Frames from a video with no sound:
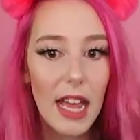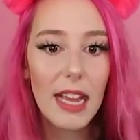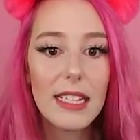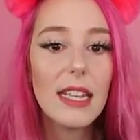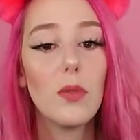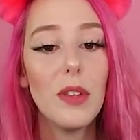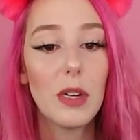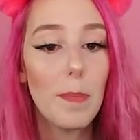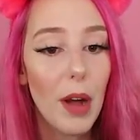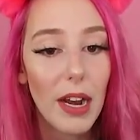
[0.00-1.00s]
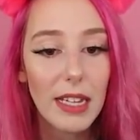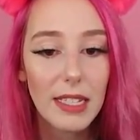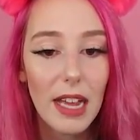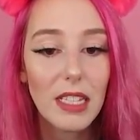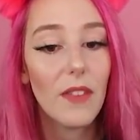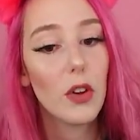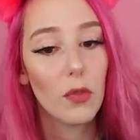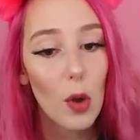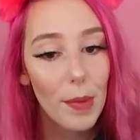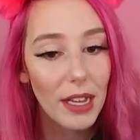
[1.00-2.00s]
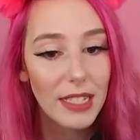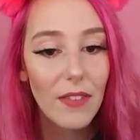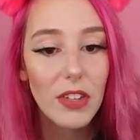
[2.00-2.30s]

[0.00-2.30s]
size as well as your body size of your Roblox